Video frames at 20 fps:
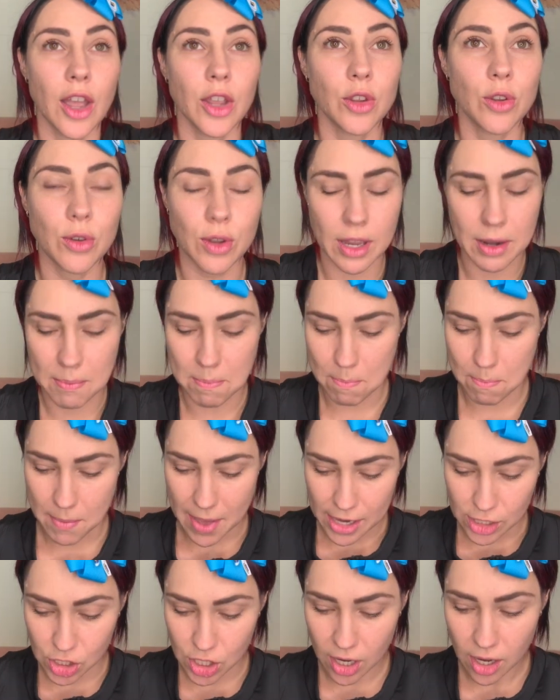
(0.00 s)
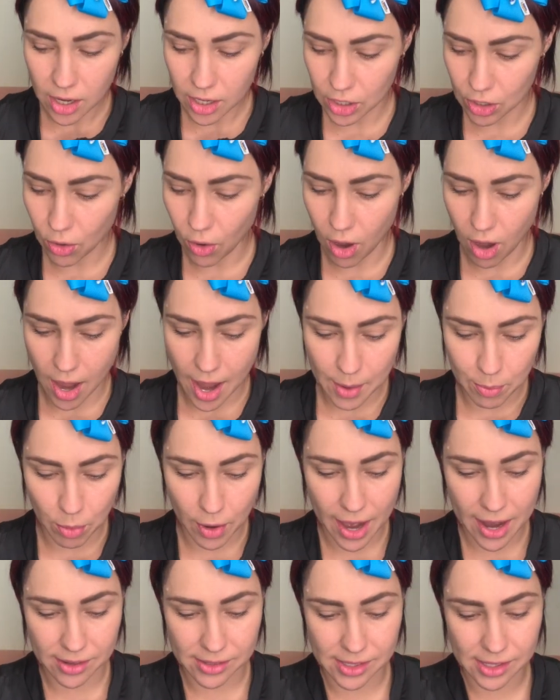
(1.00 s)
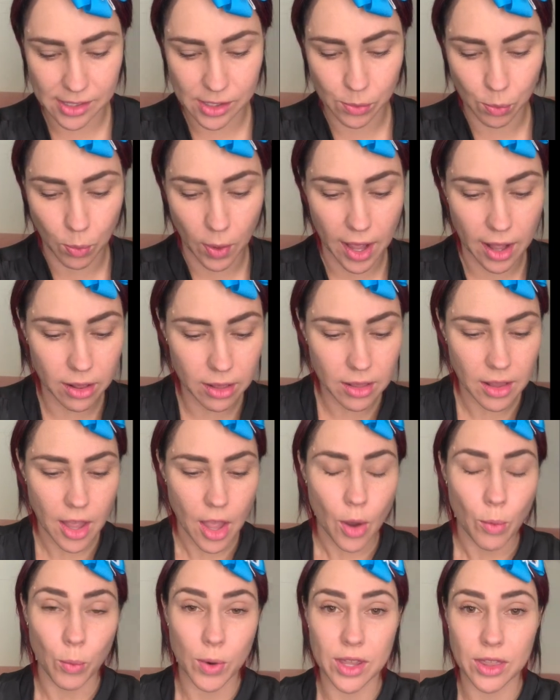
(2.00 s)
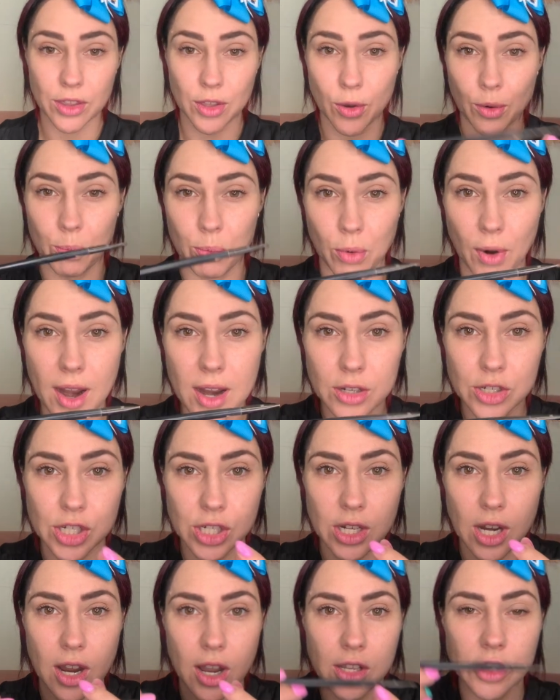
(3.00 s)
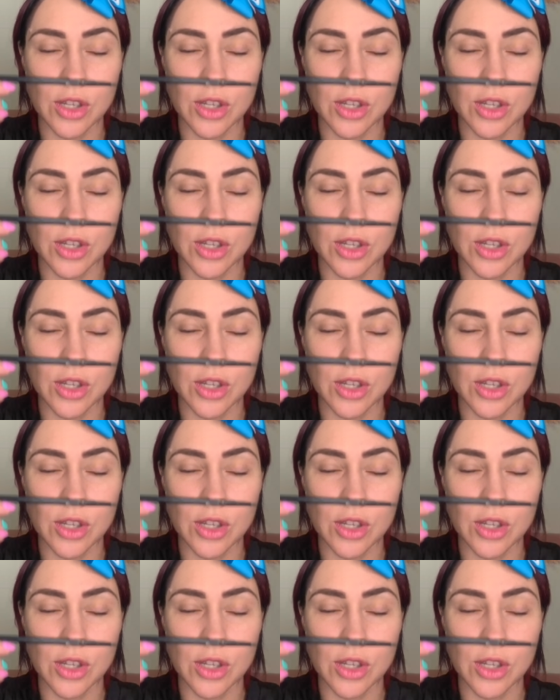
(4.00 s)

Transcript: You can measure your eyebrows as well with your brush.